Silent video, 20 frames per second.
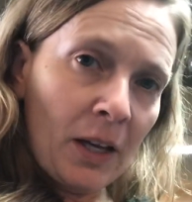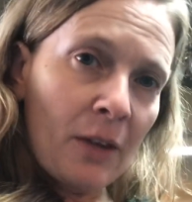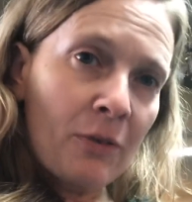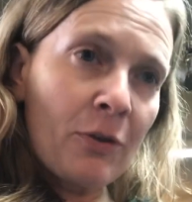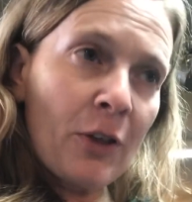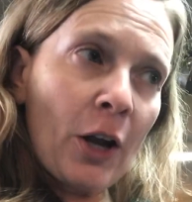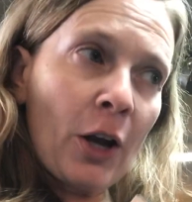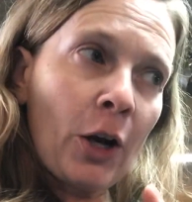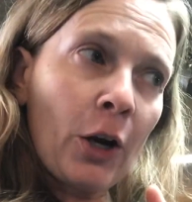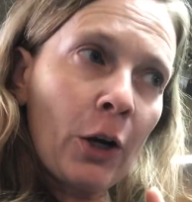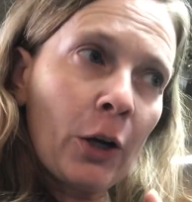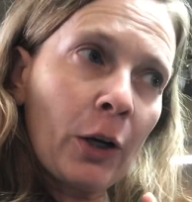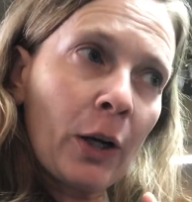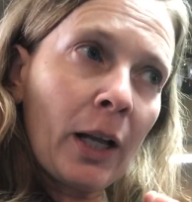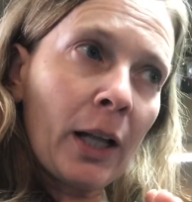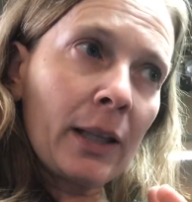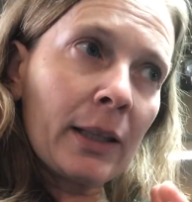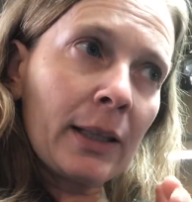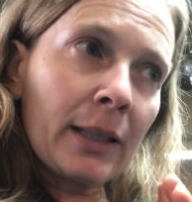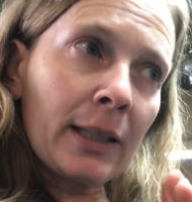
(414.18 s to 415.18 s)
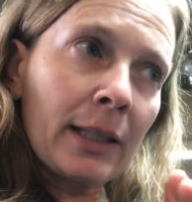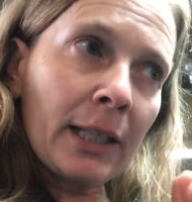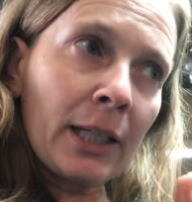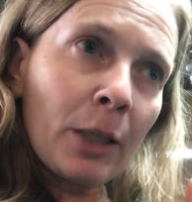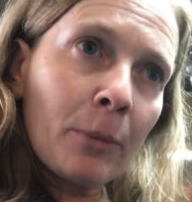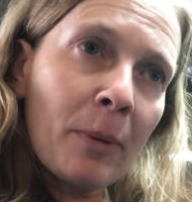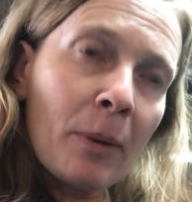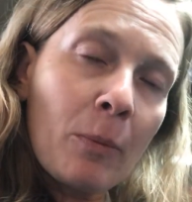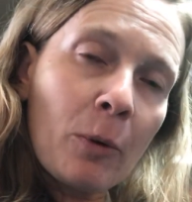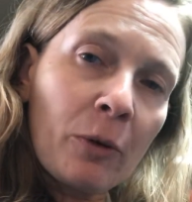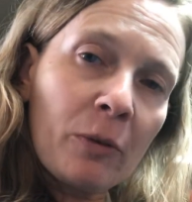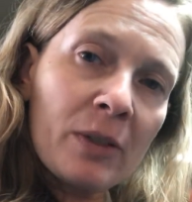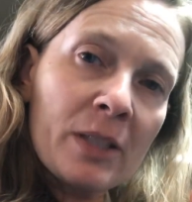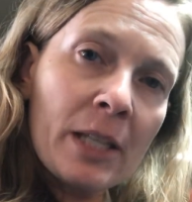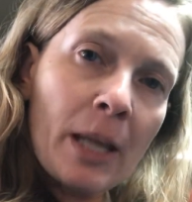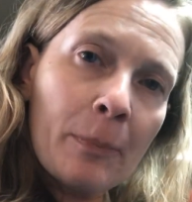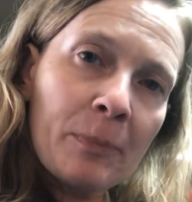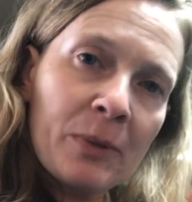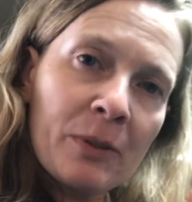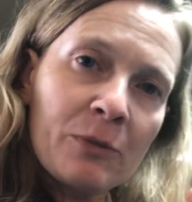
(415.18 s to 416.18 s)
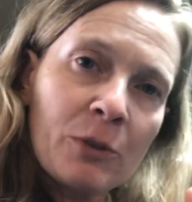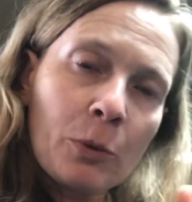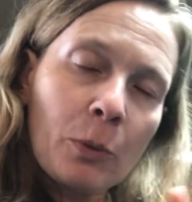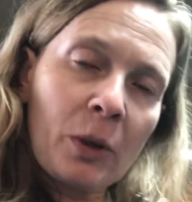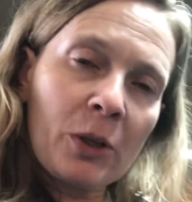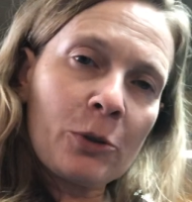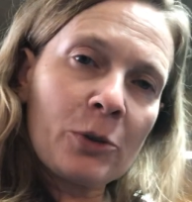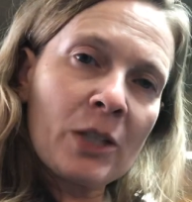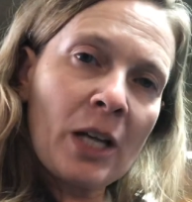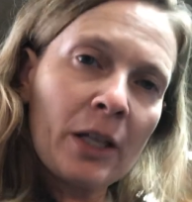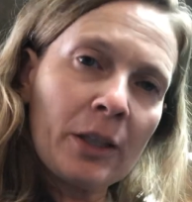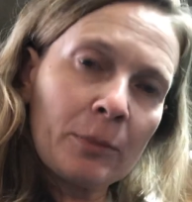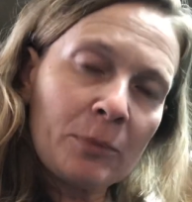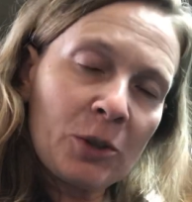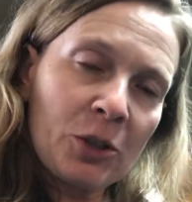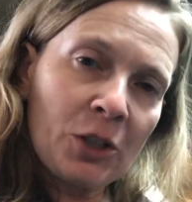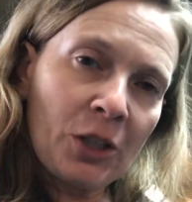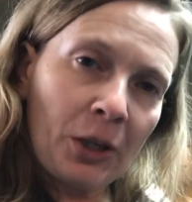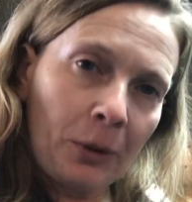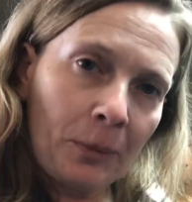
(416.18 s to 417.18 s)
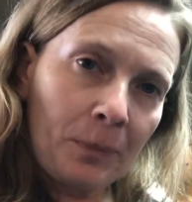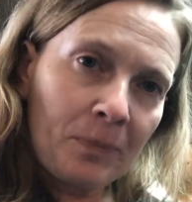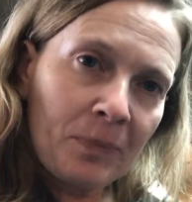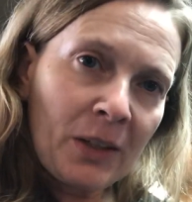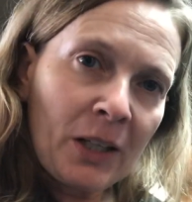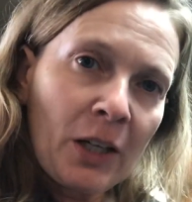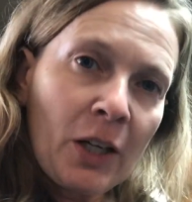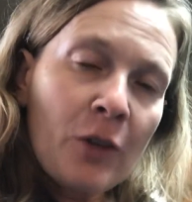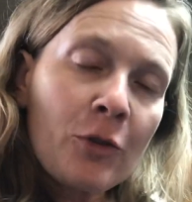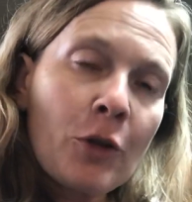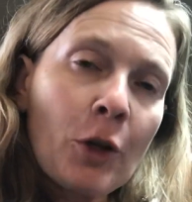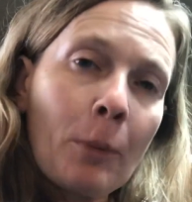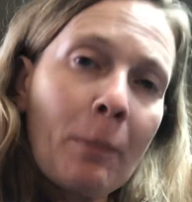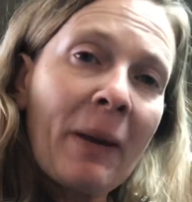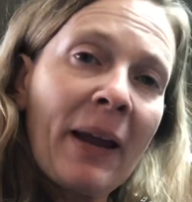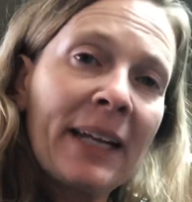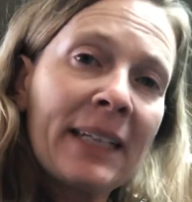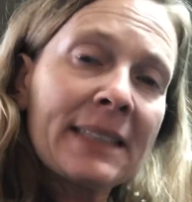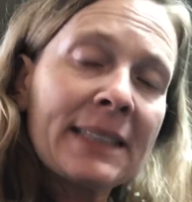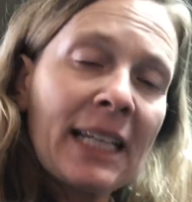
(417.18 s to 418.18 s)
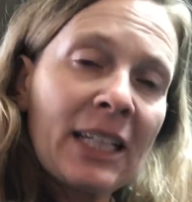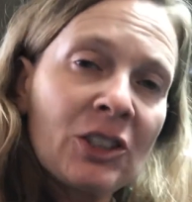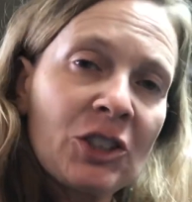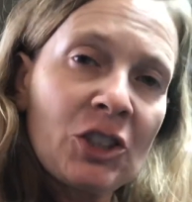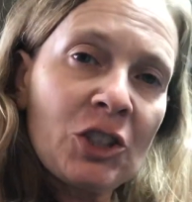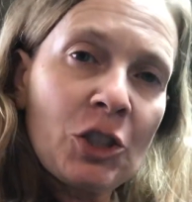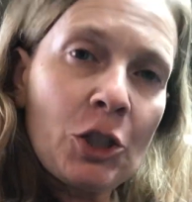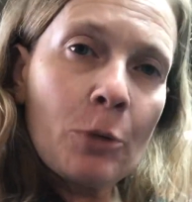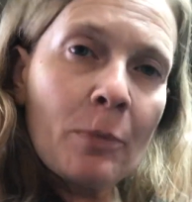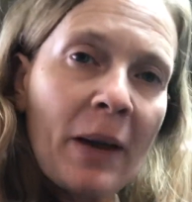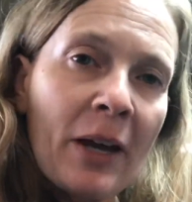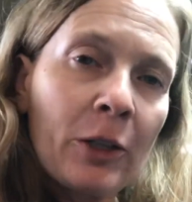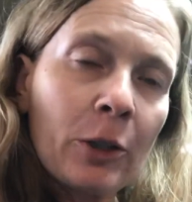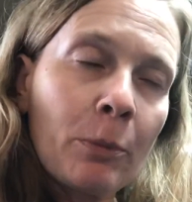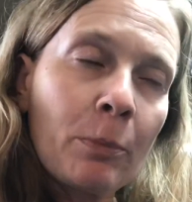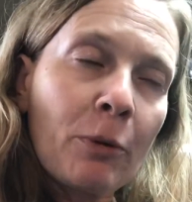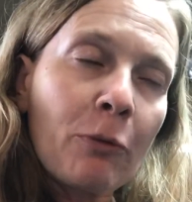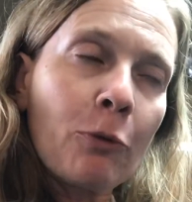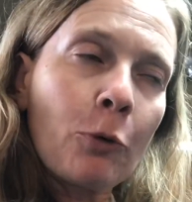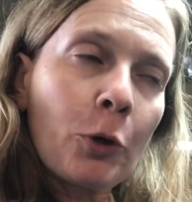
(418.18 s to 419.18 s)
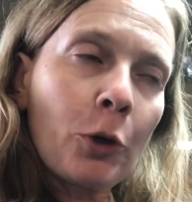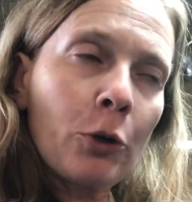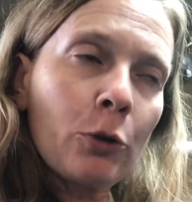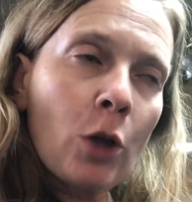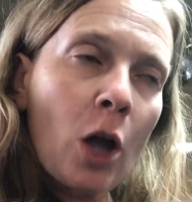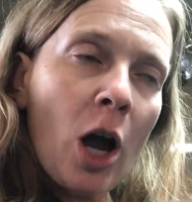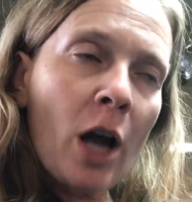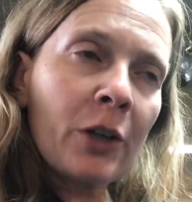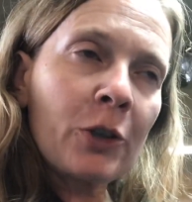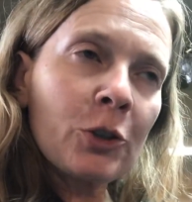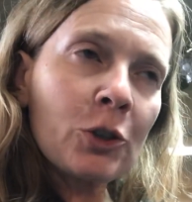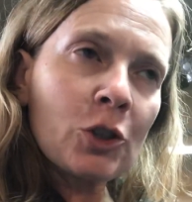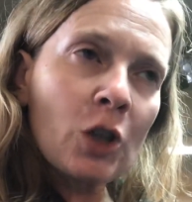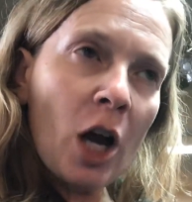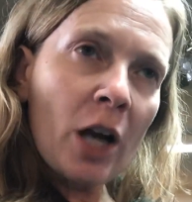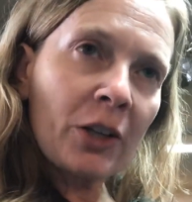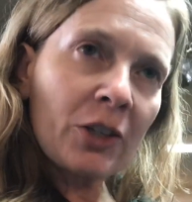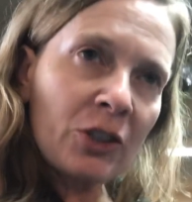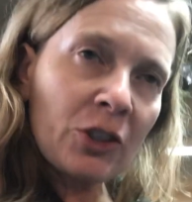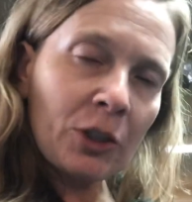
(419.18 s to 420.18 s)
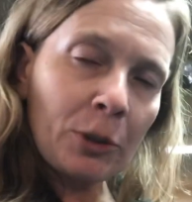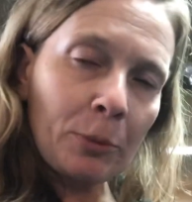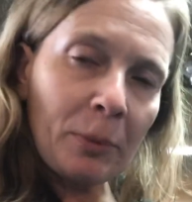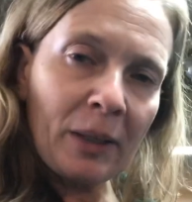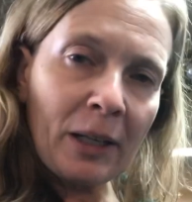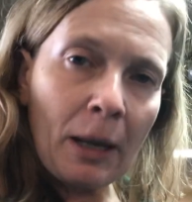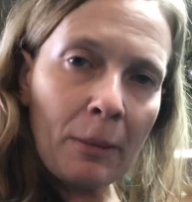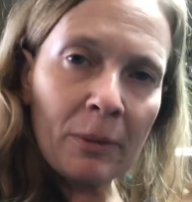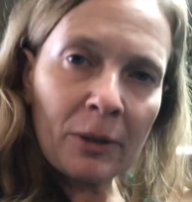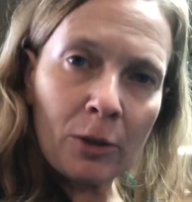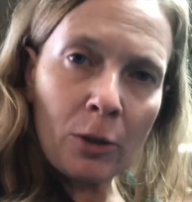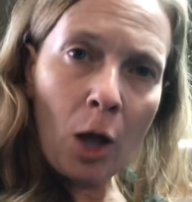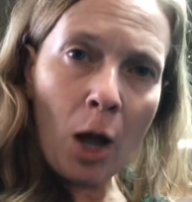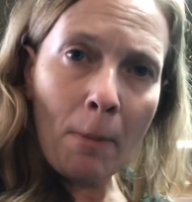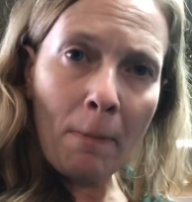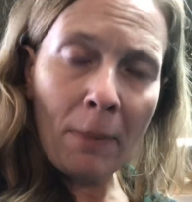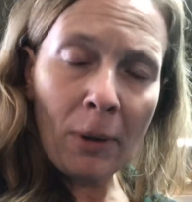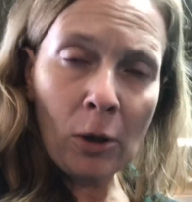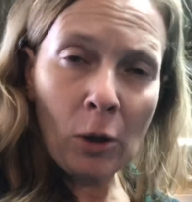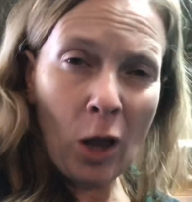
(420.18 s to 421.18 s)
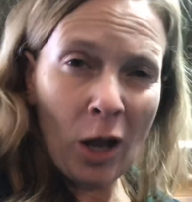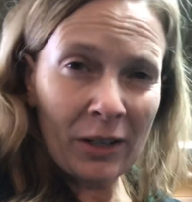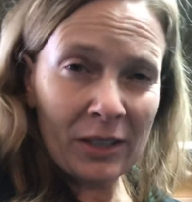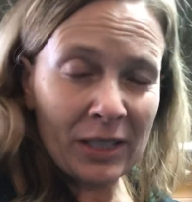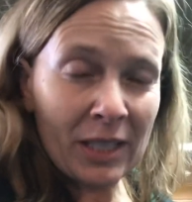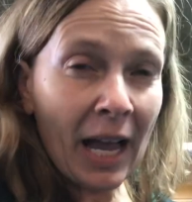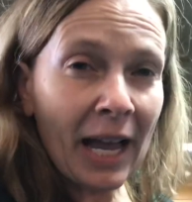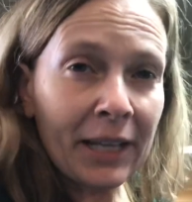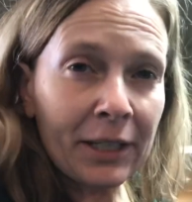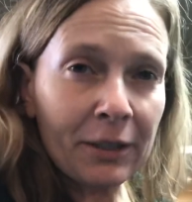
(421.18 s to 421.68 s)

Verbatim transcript: They're a little bit more receptive to what you tell them to do. They're paying attention to you better, and before long, your dog is gonna be coming along, alongside